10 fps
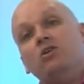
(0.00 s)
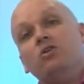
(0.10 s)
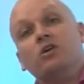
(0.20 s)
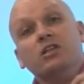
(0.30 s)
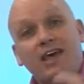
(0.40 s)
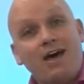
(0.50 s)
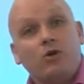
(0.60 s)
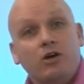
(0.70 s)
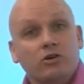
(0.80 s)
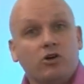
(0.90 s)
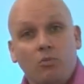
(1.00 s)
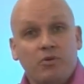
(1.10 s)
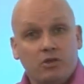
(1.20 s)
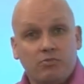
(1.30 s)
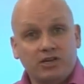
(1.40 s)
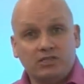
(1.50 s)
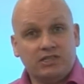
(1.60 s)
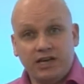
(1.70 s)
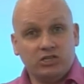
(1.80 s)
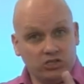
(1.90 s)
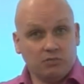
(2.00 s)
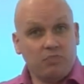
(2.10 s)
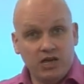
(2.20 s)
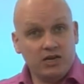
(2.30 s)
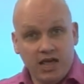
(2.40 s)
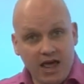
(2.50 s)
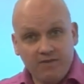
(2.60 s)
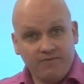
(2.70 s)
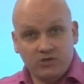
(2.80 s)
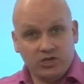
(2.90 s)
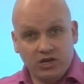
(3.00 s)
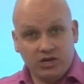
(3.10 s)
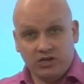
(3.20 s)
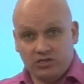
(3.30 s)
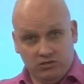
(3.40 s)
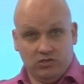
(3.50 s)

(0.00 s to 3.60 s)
You can download a copy of the presentation as a PDF